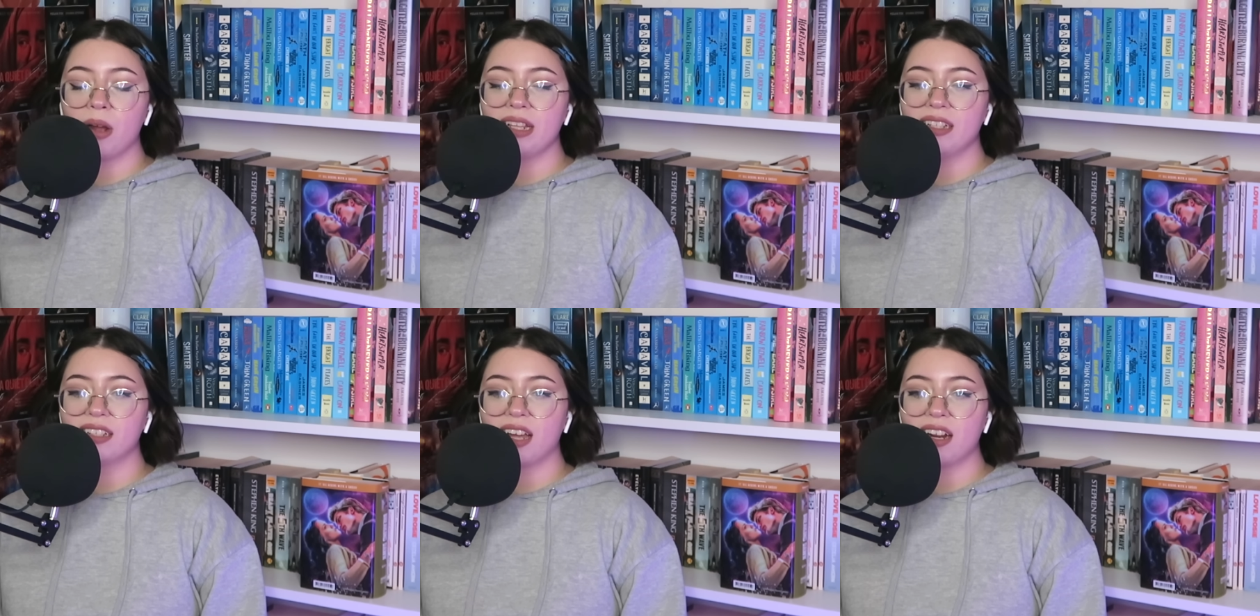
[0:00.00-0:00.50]
Wait, this
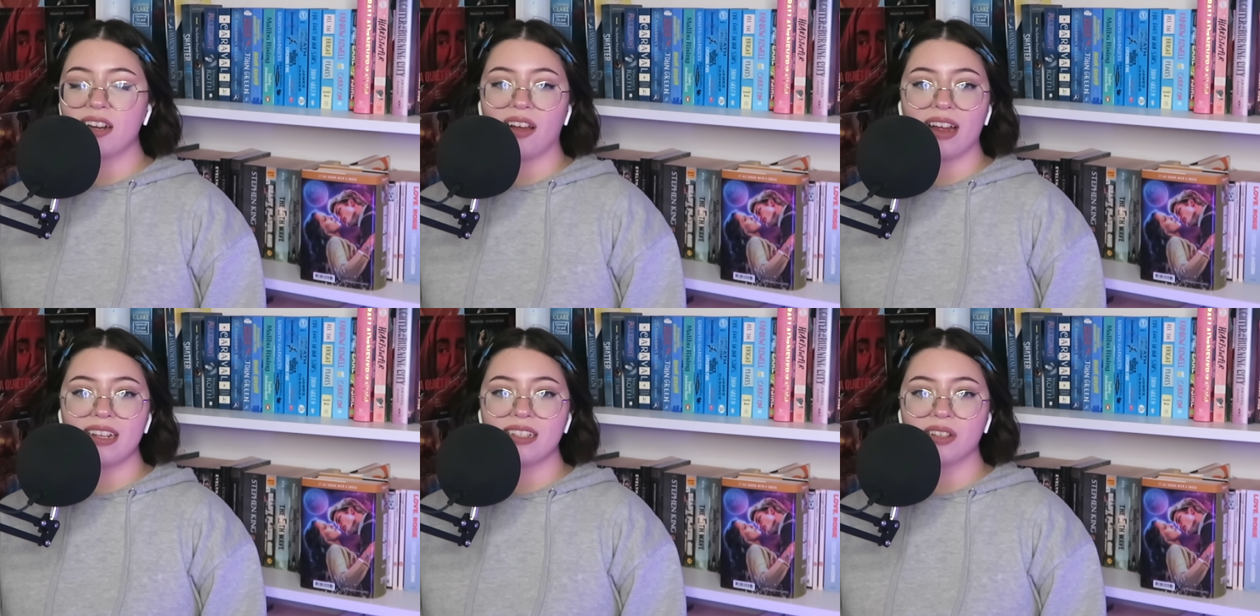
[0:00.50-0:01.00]
is kind of
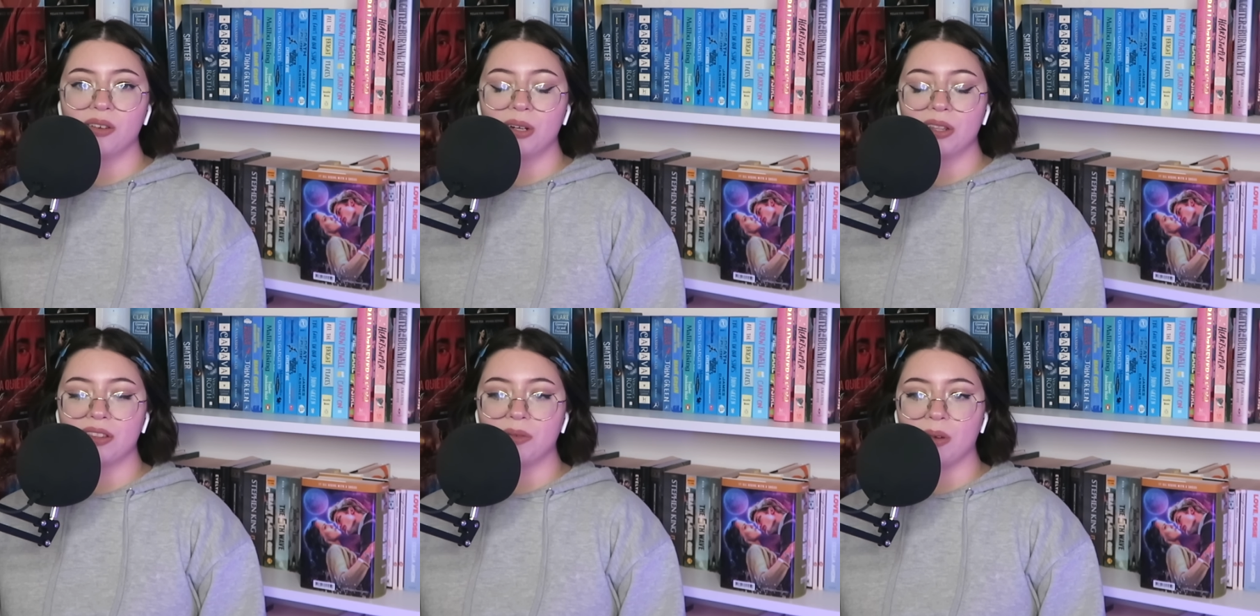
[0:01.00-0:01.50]
nice that all
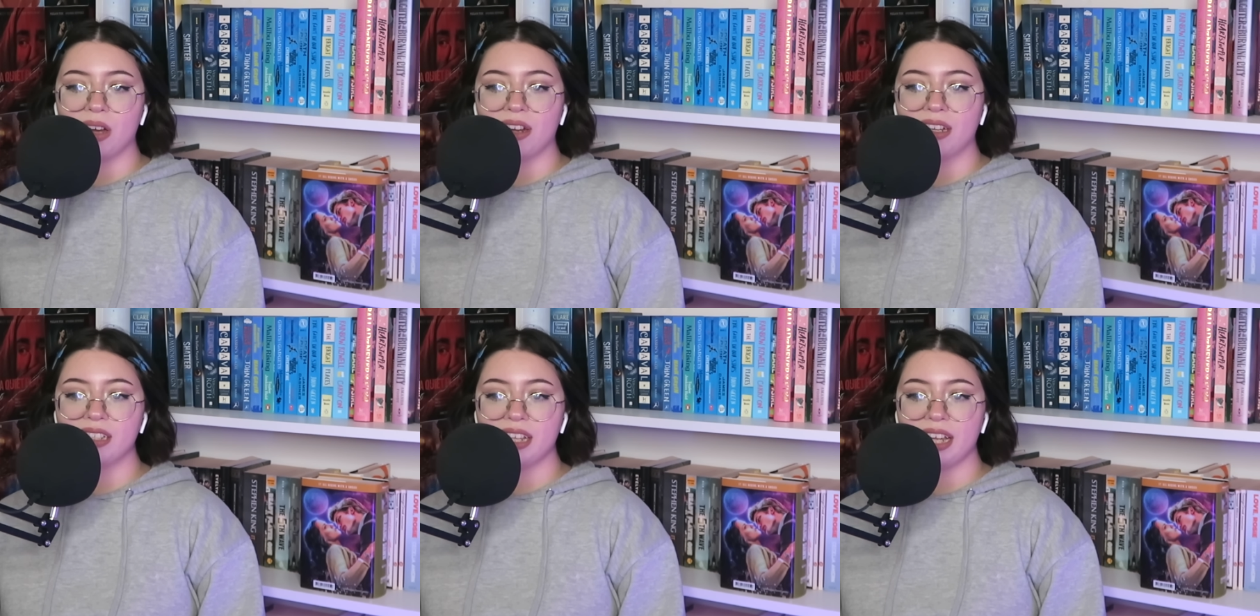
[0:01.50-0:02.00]
of the
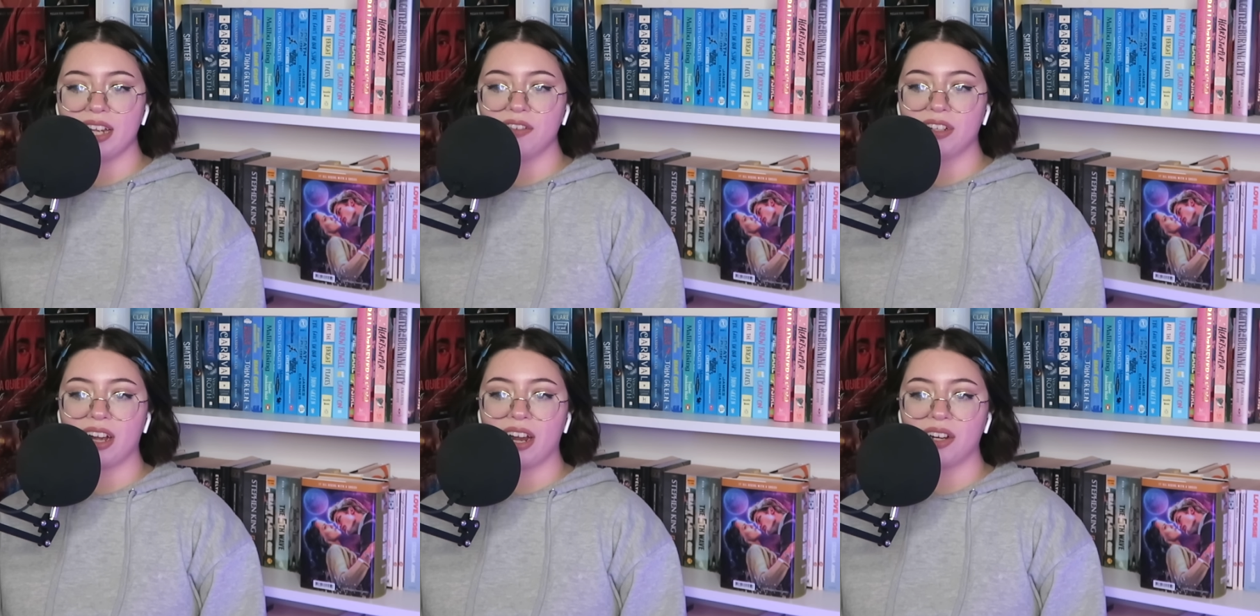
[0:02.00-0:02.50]
workers here are
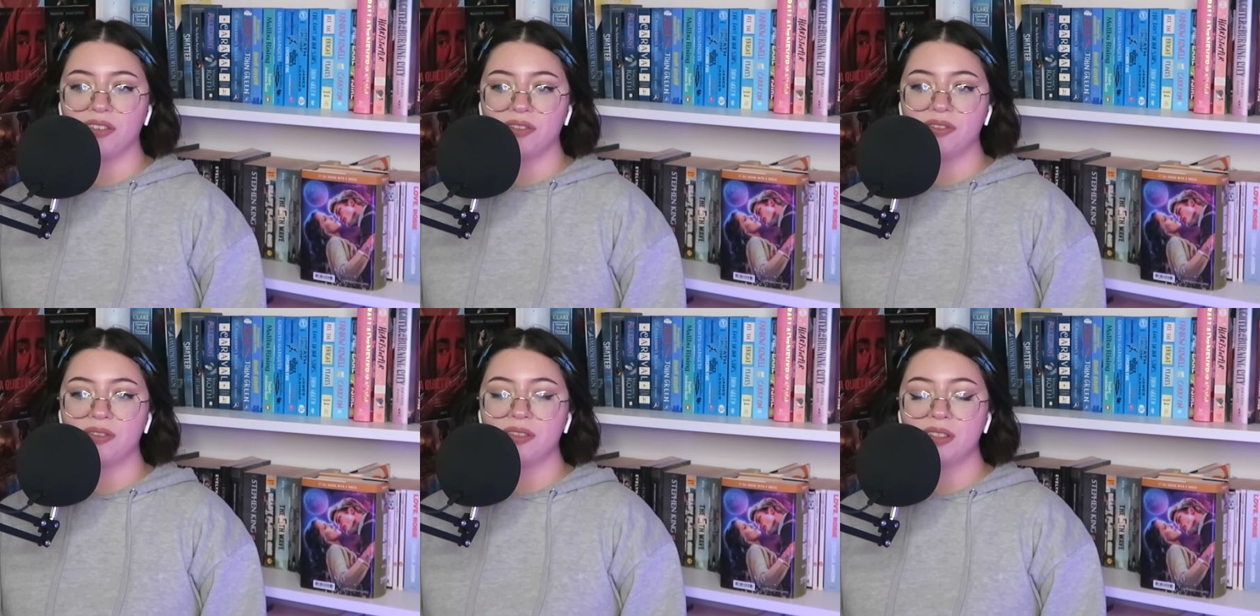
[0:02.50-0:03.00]
kind of
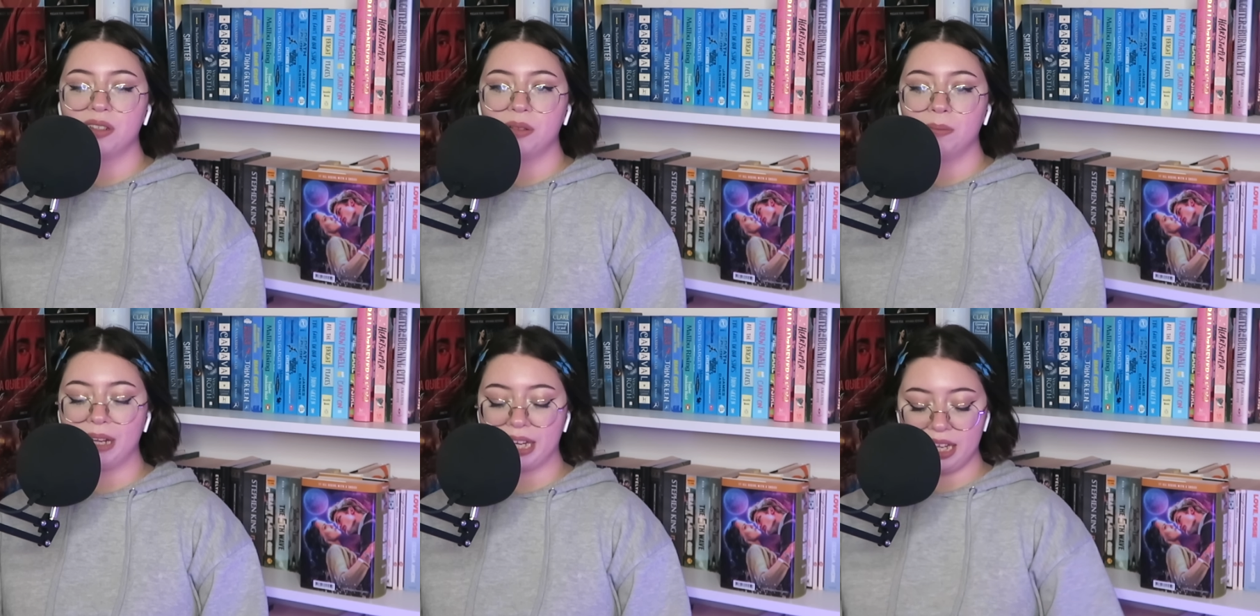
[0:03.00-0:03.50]

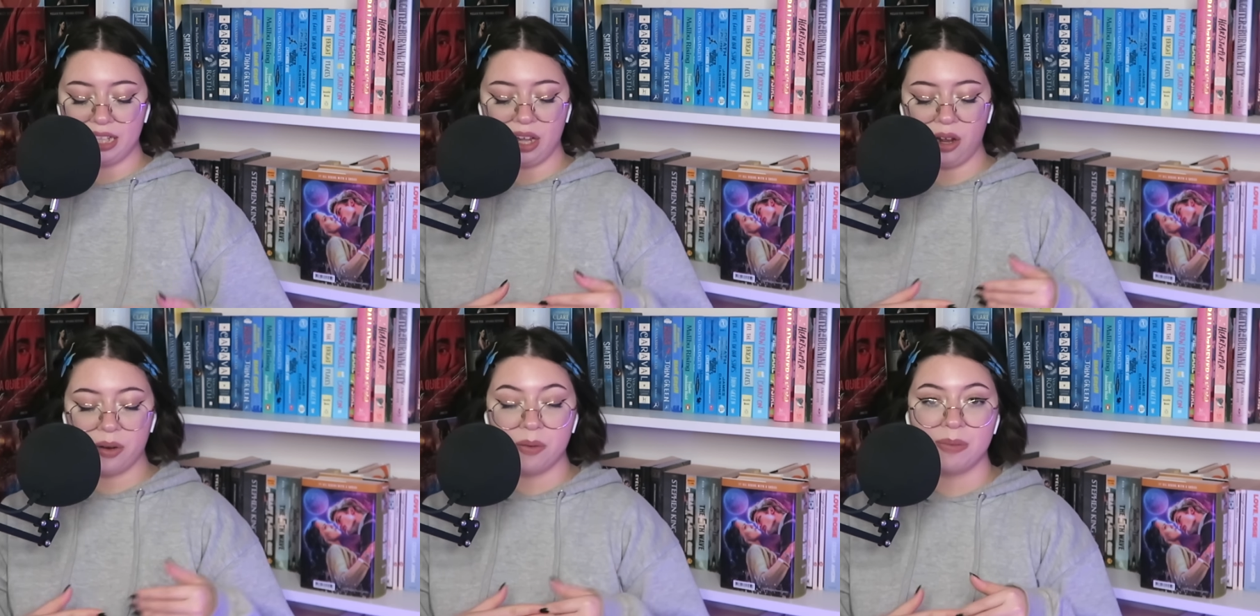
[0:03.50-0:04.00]
making their
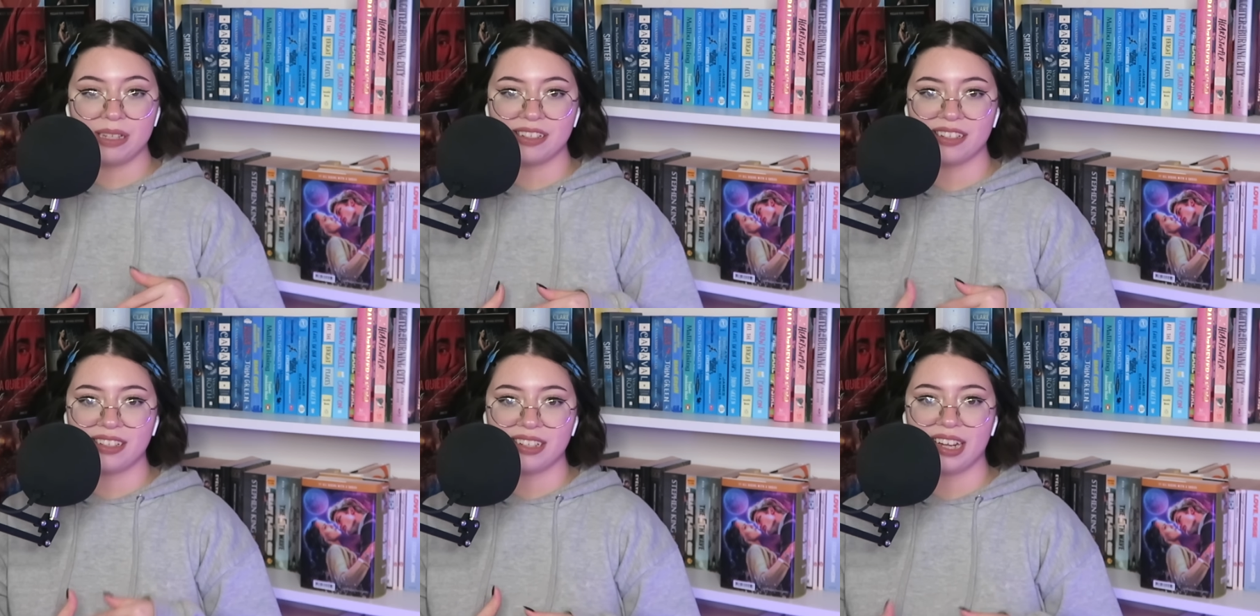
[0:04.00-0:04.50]
own
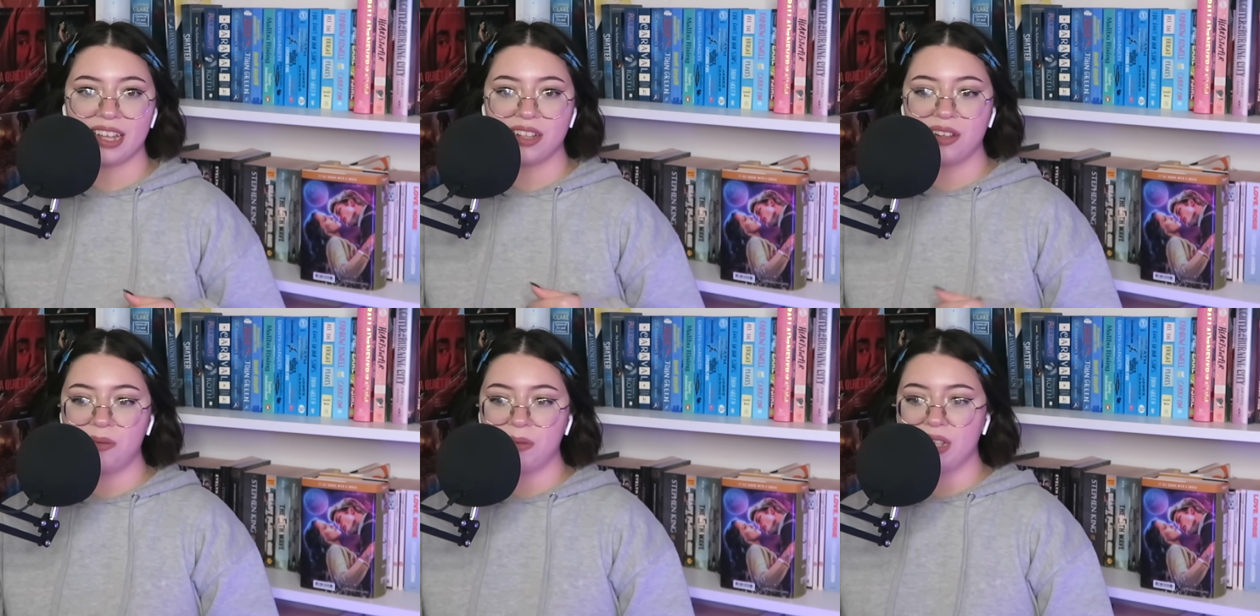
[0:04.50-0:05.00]
business
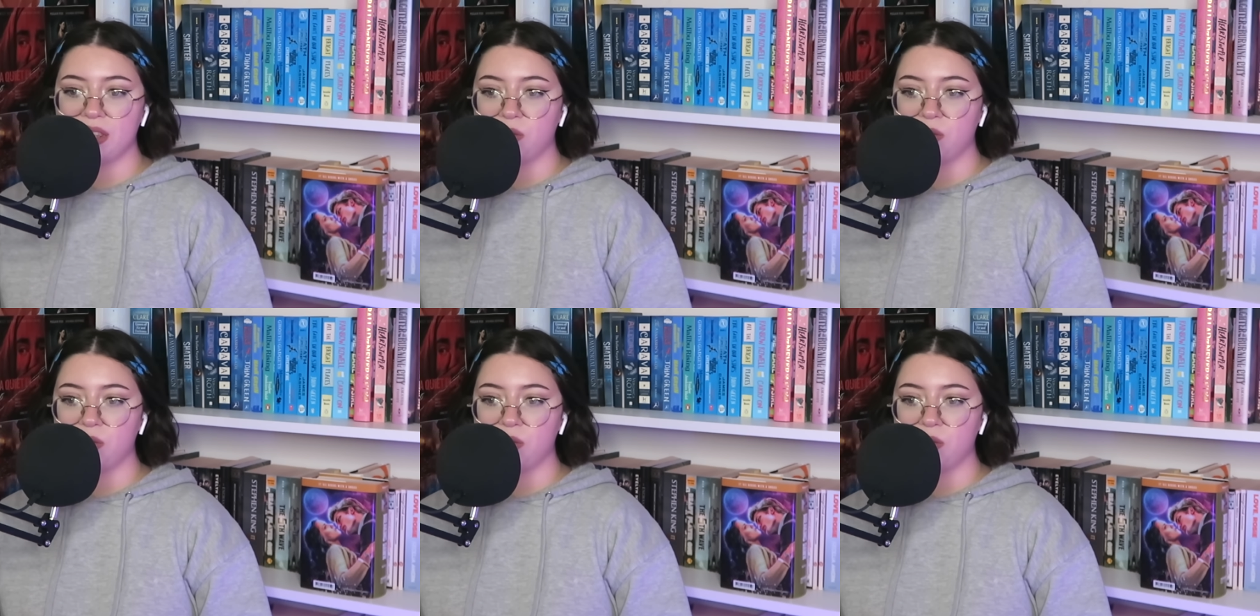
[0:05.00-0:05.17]
together with